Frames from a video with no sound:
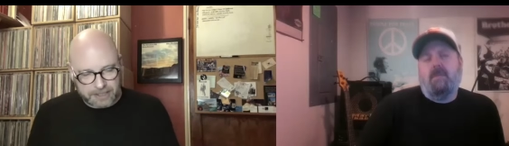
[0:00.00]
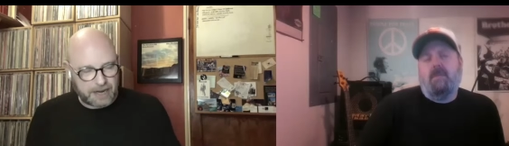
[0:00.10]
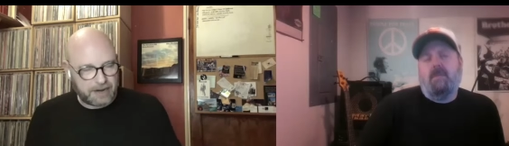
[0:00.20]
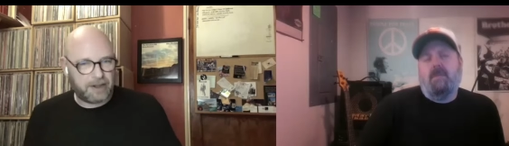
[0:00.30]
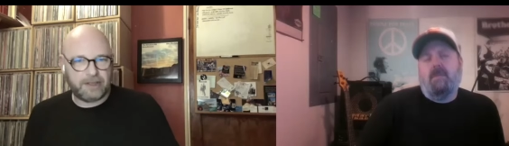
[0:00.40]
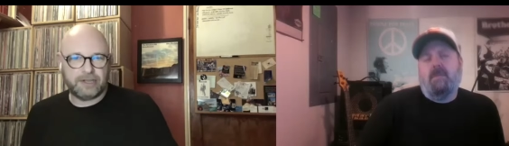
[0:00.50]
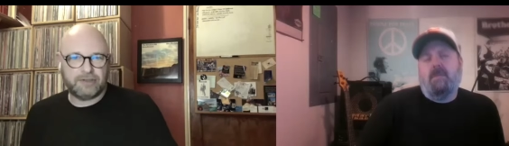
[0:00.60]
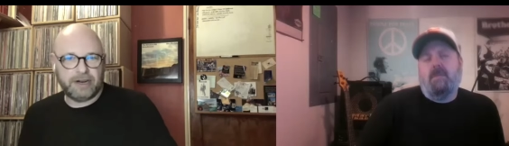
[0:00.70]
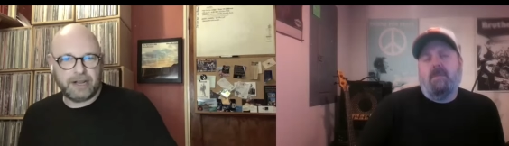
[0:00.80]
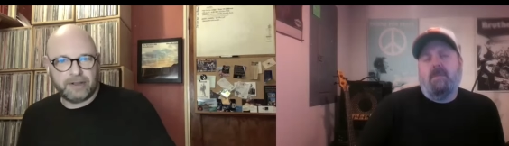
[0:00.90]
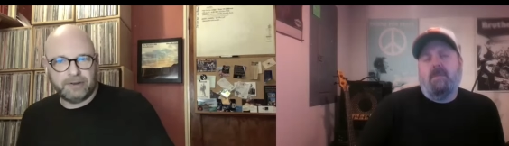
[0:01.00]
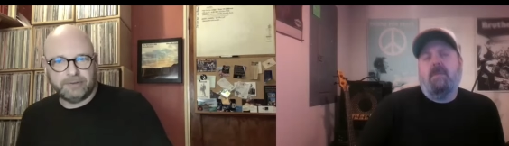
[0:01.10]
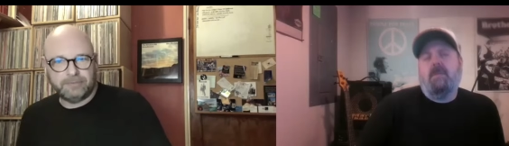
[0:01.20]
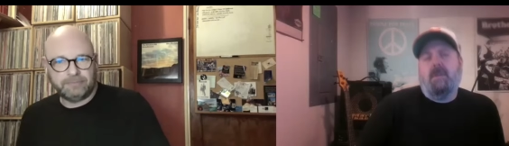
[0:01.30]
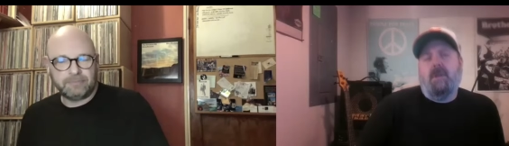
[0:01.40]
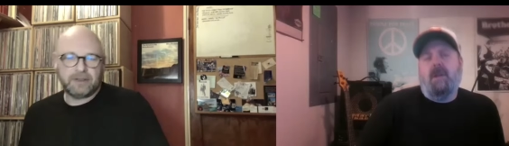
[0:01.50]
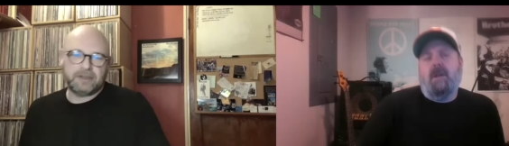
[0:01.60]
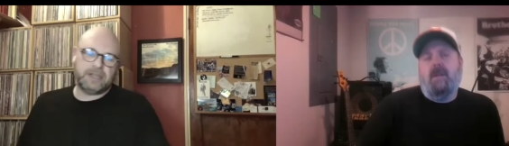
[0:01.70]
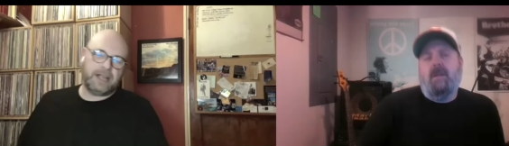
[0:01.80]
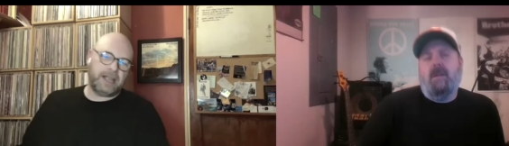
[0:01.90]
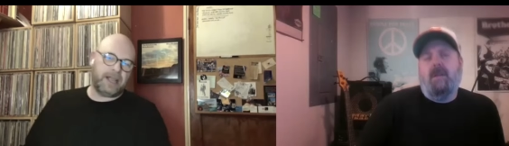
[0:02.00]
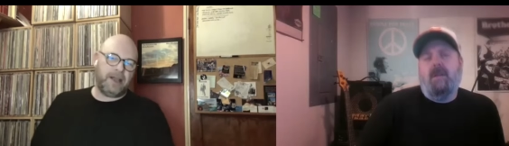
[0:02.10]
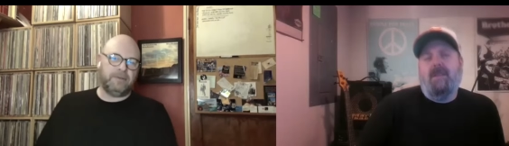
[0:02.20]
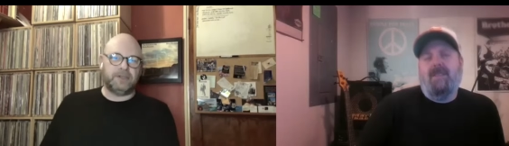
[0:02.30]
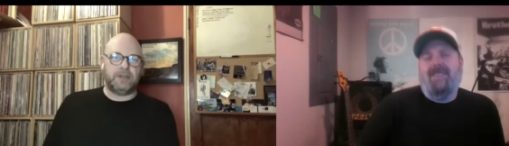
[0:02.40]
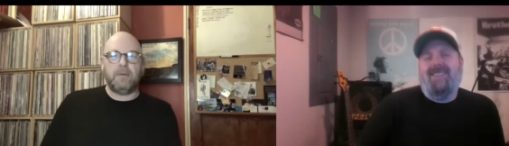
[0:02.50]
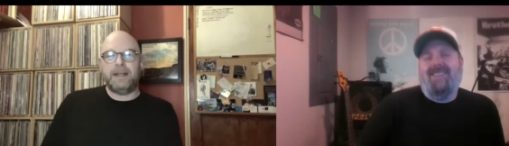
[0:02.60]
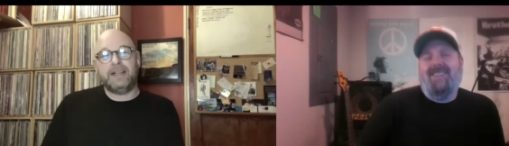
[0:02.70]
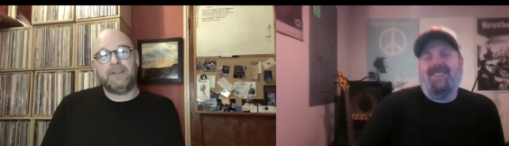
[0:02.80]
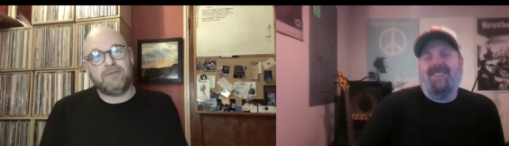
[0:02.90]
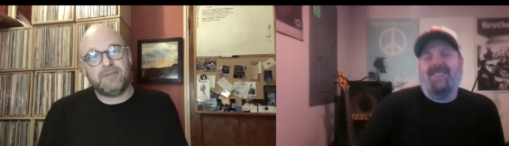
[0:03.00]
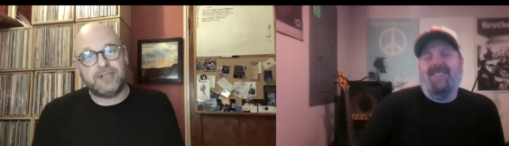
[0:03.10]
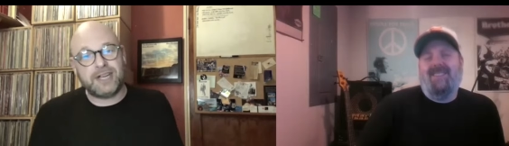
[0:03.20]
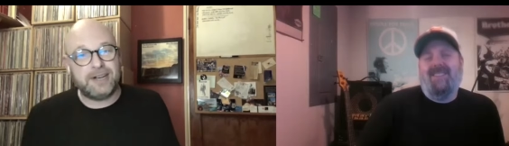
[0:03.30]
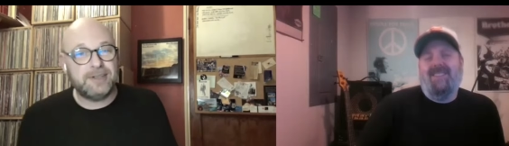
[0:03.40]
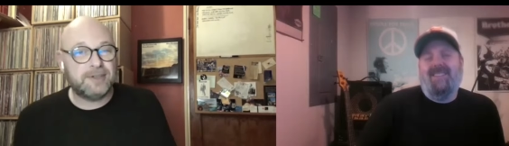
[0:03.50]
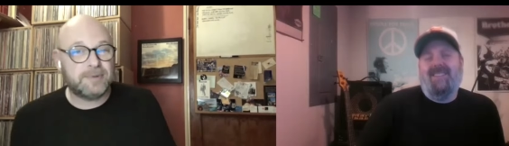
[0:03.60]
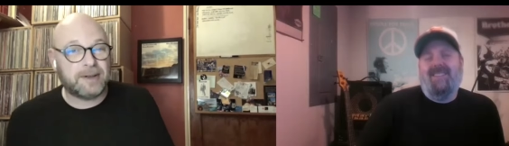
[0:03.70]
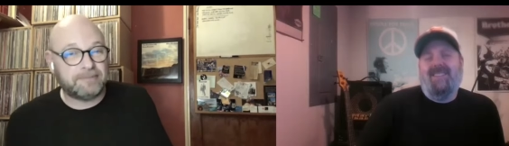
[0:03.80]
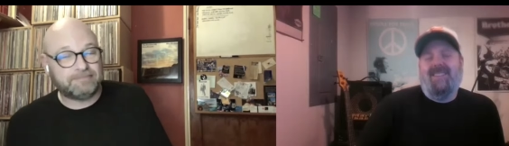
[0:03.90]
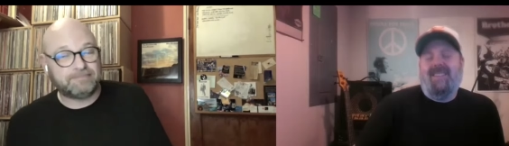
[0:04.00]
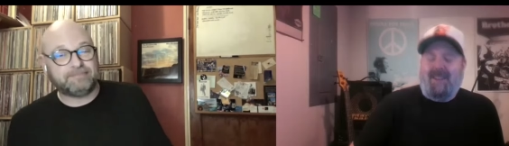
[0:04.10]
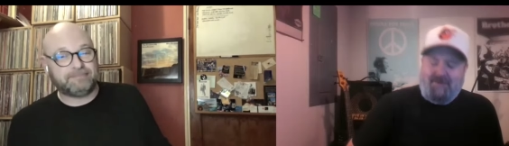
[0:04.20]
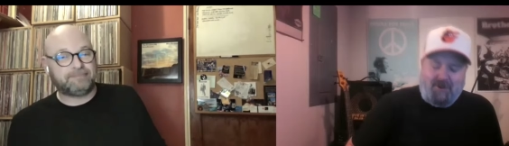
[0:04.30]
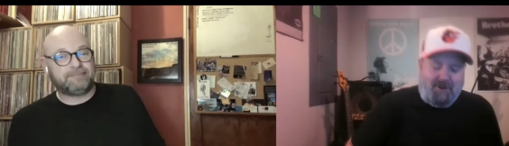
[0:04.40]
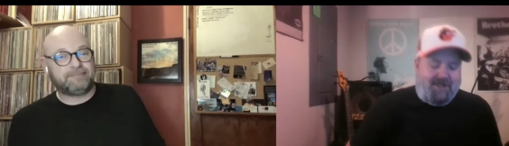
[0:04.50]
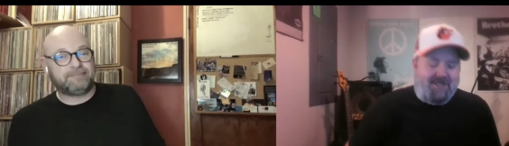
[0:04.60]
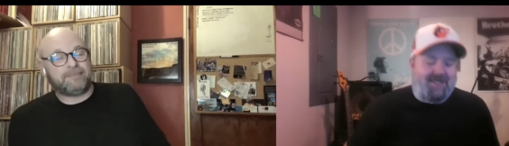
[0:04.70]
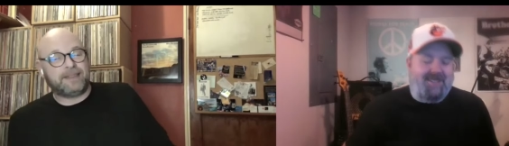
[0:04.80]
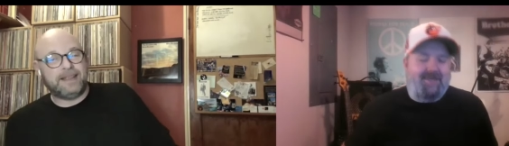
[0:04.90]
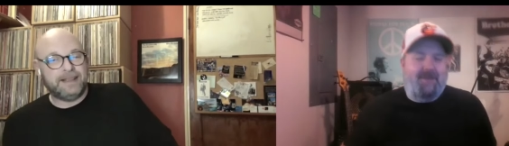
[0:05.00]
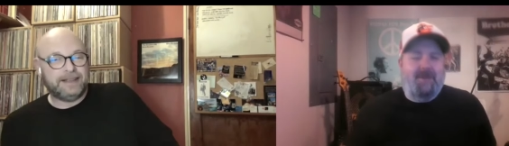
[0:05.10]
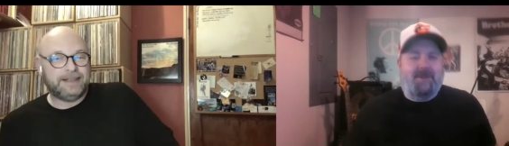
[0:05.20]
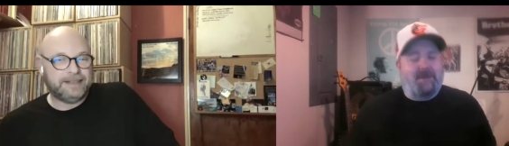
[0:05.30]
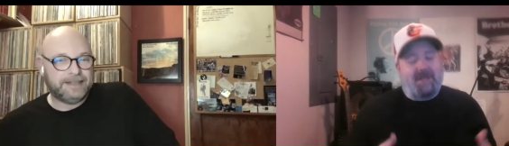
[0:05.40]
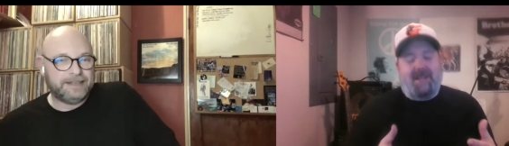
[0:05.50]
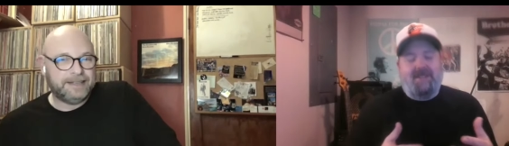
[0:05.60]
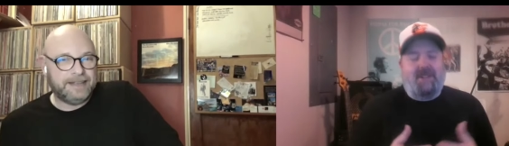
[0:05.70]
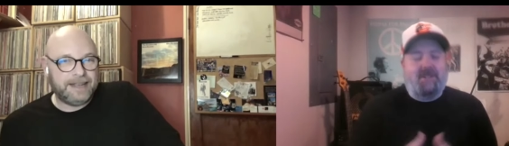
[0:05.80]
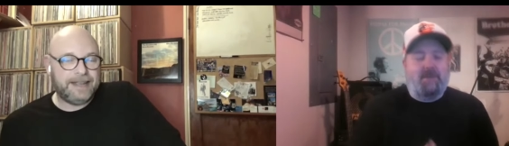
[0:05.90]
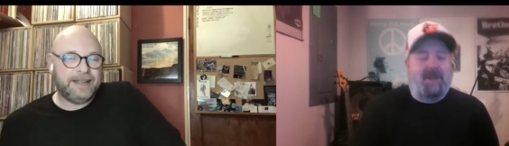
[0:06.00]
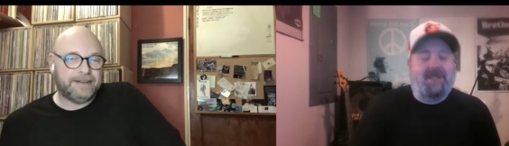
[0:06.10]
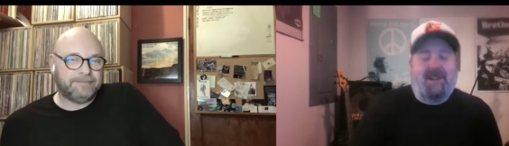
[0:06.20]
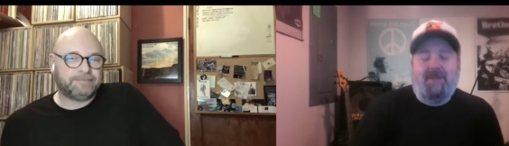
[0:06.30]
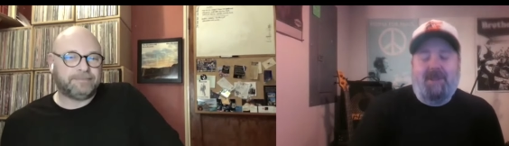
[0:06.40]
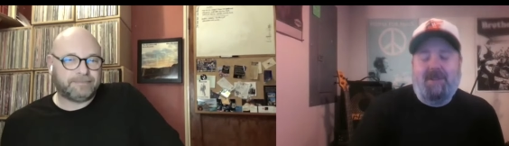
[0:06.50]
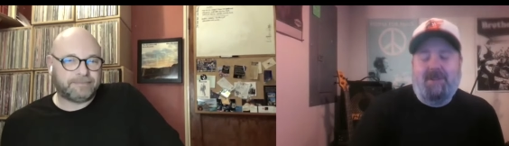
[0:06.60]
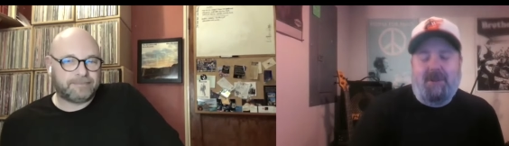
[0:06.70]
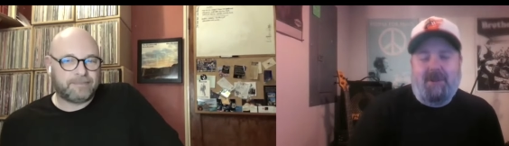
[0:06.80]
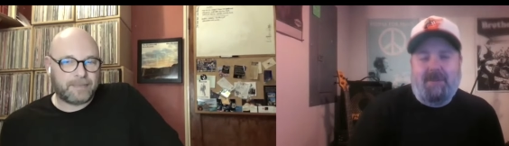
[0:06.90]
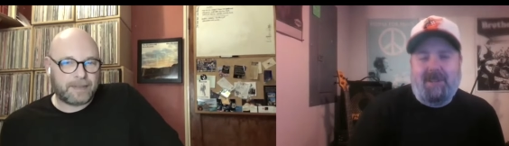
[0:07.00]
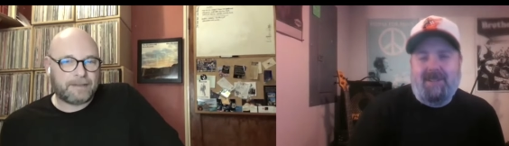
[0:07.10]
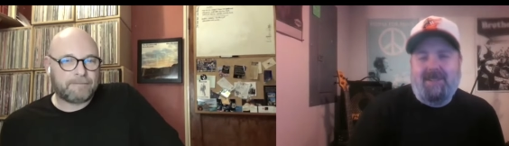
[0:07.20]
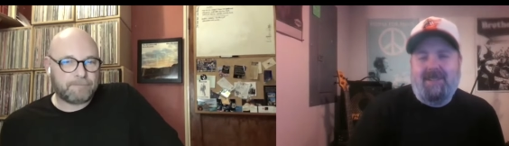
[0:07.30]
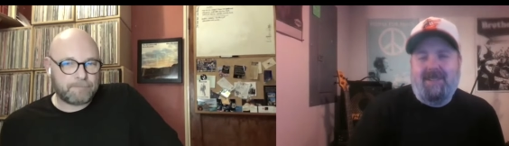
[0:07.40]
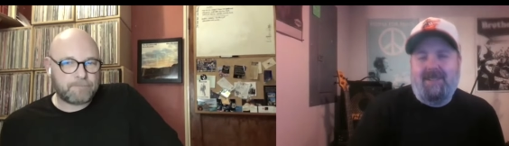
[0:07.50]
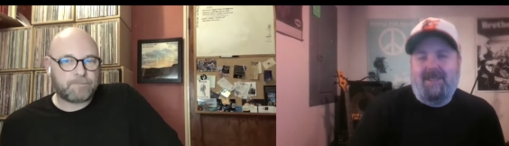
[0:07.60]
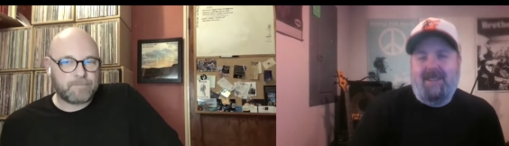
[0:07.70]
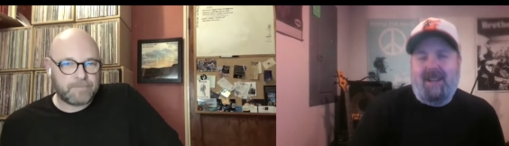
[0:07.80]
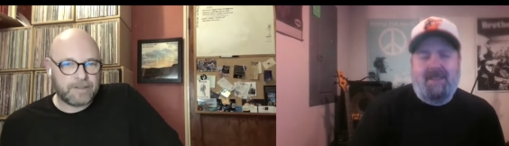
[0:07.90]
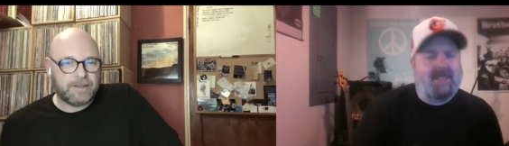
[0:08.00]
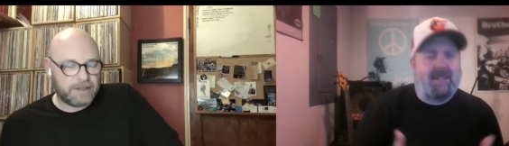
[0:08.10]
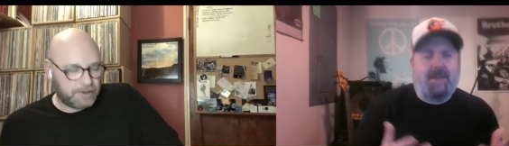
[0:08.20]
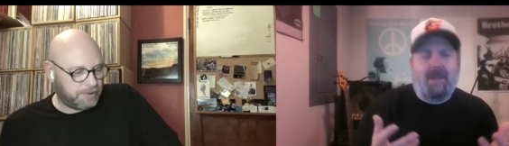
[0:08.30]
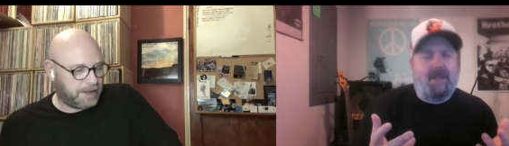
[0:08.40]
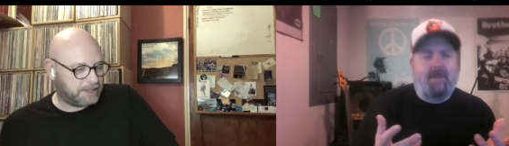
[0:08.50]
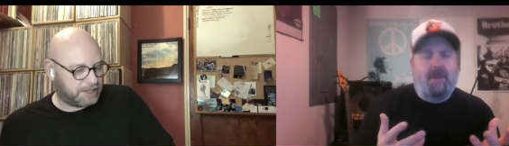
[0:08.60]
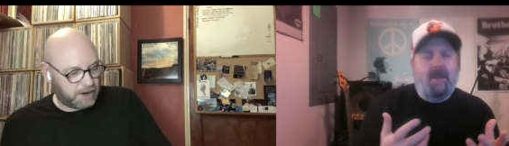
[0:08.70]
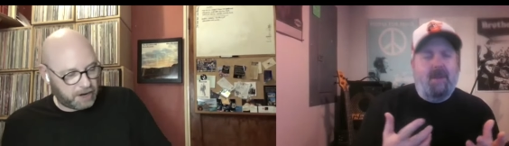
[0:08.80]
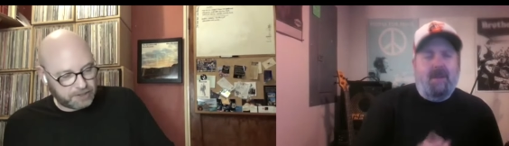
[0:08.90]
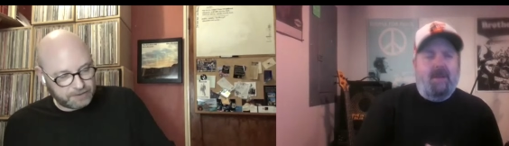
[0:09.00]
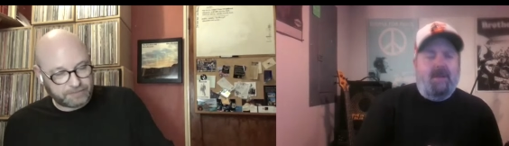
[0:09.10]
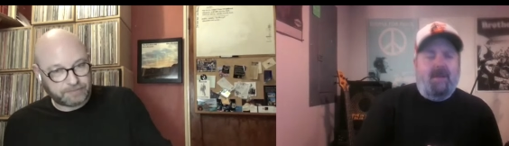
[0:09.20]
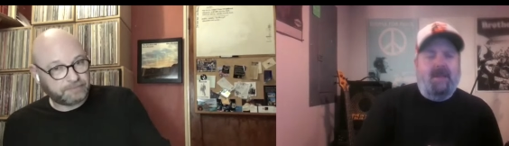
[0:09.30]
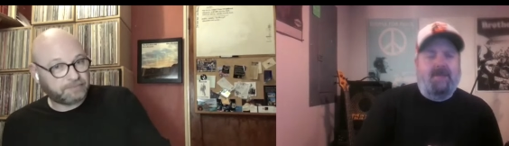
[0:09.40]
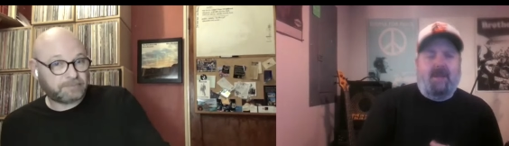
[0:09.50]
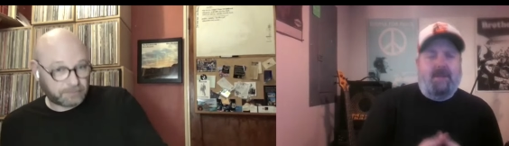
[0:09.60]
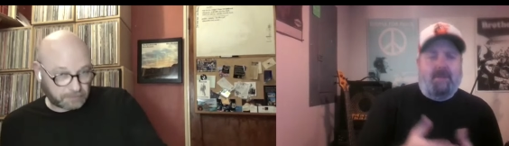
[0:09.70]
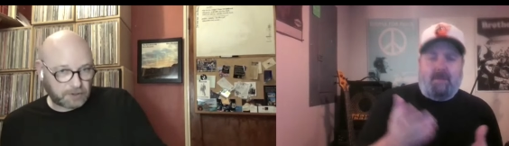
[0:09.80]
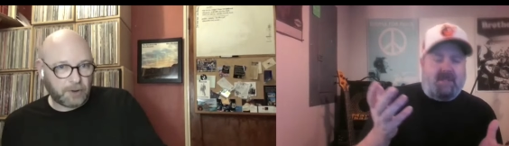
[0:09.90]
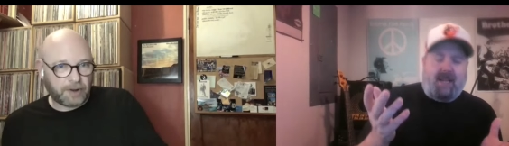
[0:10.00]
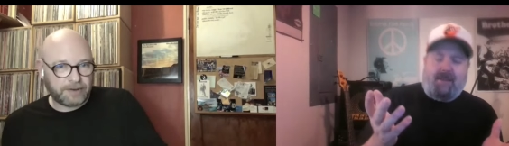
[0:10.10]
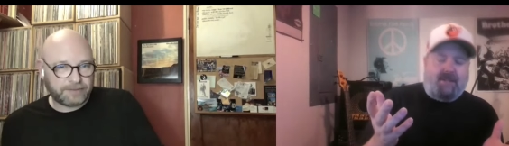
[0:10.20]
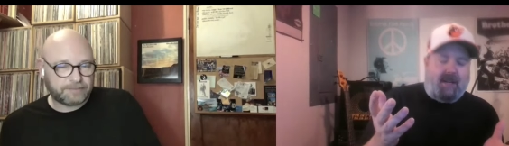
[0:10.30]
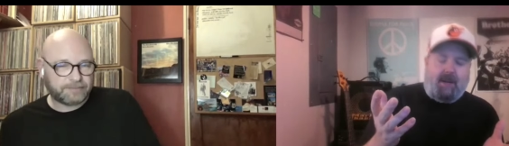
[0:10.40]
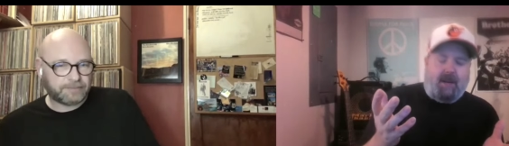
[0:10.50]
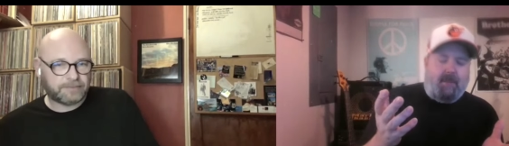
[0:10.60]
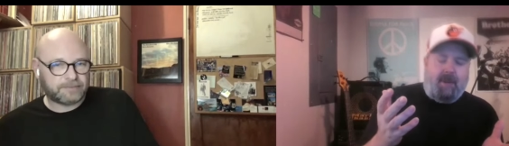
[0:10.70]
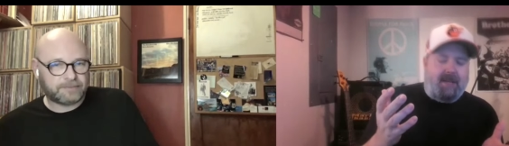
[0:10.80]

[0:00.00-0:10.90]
Speaker 1: sound. I think it's really cool. Yeah, so there you go. Something a bit different for the channel as well. Of course,
Speaker 2: of course. Well, it was a nice yeah. change of pace. I really enjoyed it, man. And this cool, the, he, sounds like an, an